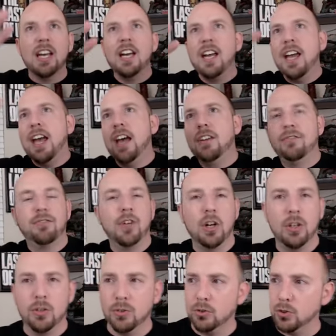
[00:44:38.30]

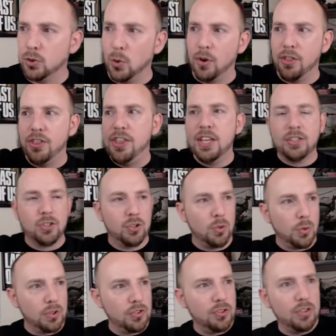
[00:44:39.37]
headphones or this
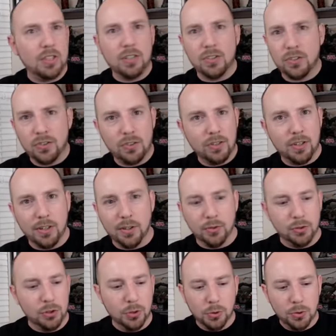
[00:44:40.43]
or this you know
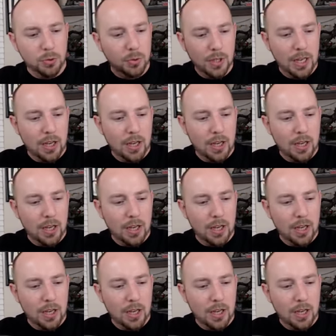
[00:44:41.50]
new